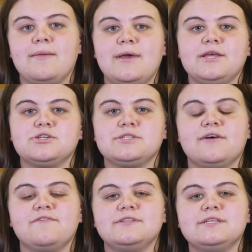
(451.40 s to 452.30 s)
immerse
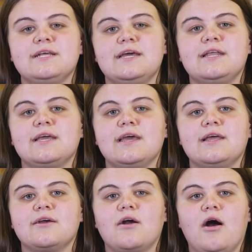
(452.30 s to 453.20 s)
yourself into learning
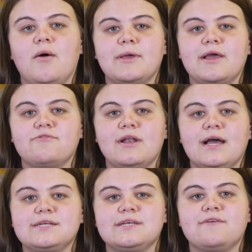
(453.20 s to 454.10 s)
in a calming and
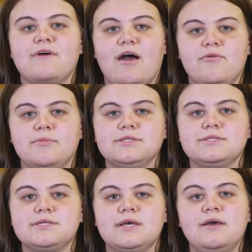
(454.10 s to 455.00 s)
relaxing
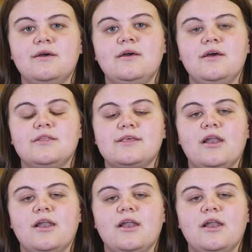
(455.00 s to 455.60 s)
environment. The